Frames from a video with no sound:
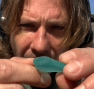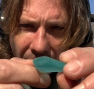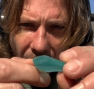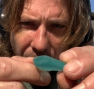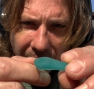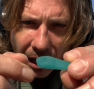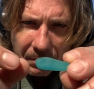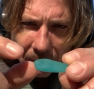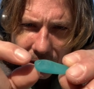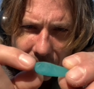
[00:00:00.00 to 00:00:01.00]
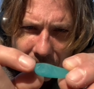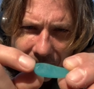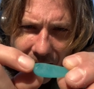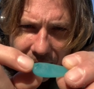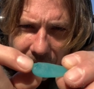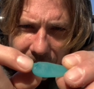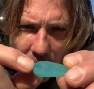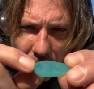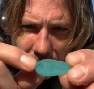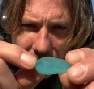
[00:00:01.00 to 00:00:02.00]
Hopefully I'll be able to find a
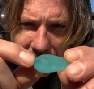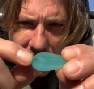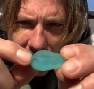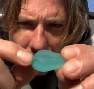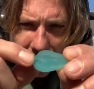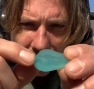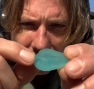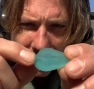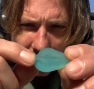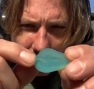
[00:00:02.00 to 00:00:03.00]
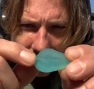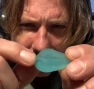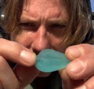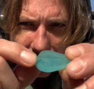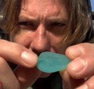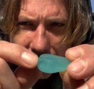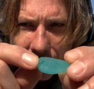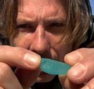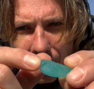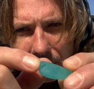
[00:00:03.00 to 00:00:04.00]
photo of it somewhere on my old computer.
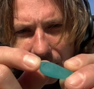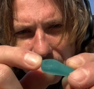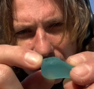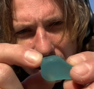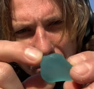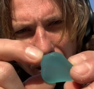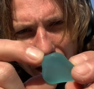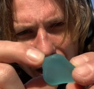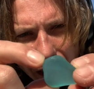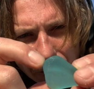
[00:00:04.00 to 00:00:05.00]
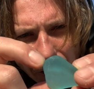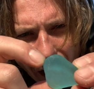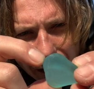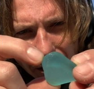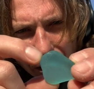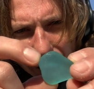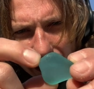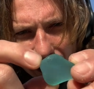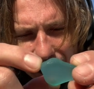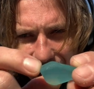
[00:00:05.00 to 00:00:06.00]
But this is a really neat find right over
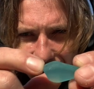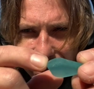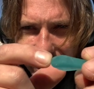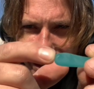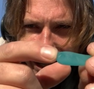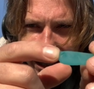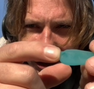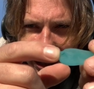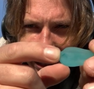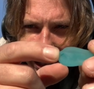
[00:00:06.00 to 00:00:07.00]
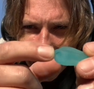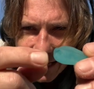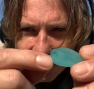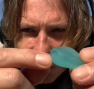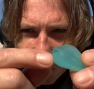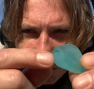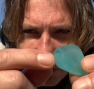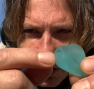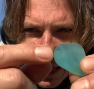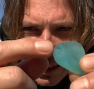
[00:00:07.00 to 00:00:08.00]
here. And now that I look at it, I don't
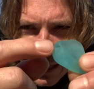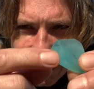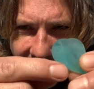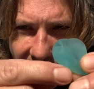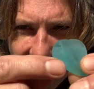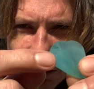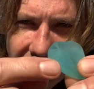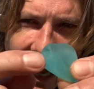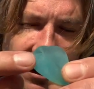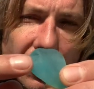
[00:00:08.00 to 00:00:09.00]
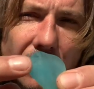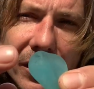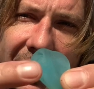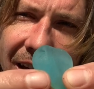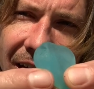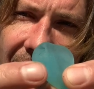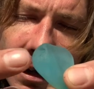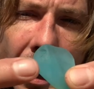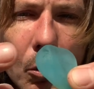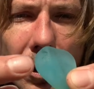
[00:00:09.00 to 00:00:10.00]
think that these little dents over here
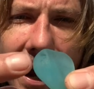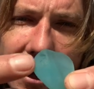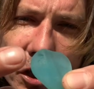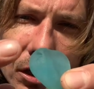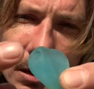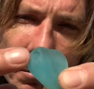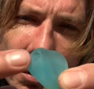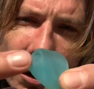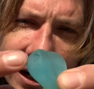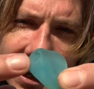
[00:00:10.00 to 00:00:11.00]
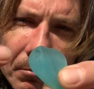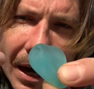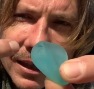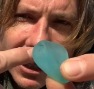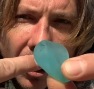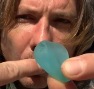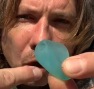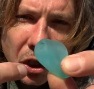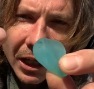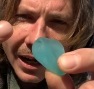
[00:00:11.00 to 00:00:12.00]
were actually put in by the
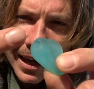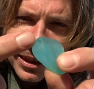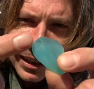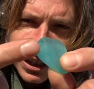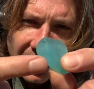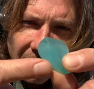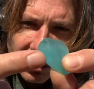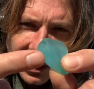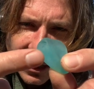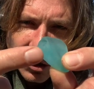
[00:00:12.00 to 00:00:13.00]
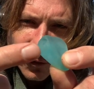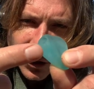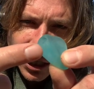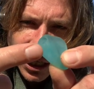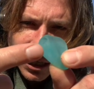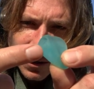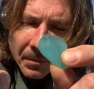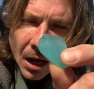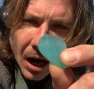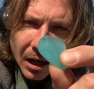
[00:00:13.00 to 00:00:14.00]
ocean. I think these little dents over here
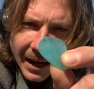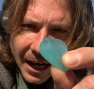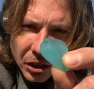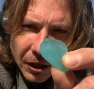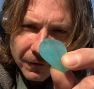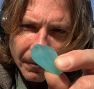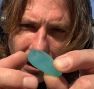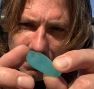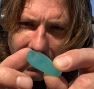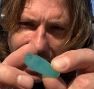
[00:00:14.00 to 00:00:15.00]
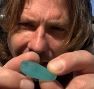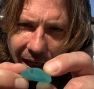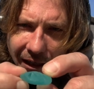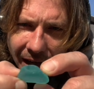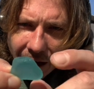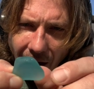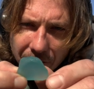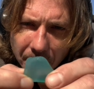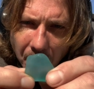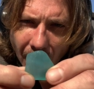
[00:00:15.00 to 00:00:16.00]
are actually from the making of
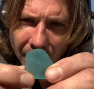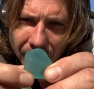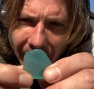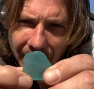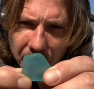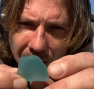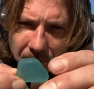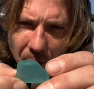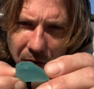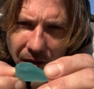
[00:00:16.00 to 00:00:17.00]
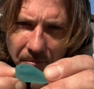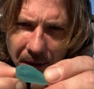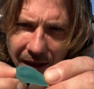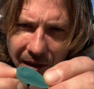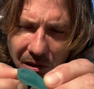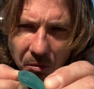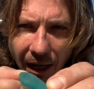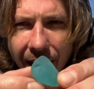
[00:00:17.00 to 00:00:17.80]
the bottle, and it was supposed to be this way.